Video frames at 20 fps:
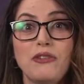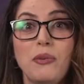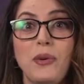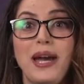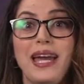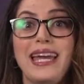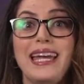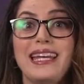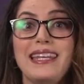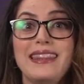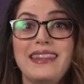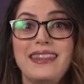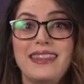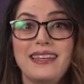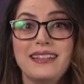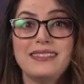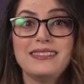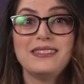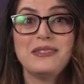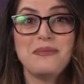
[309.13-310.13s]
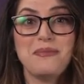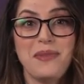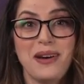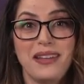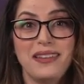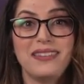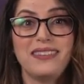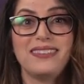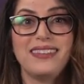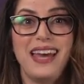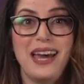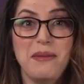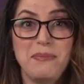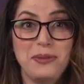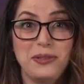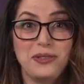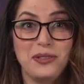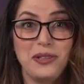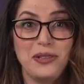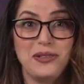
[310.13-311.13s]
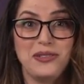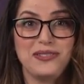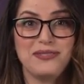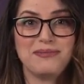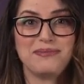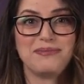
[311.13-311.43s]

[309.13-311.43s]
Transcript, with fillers: away in this month's episode.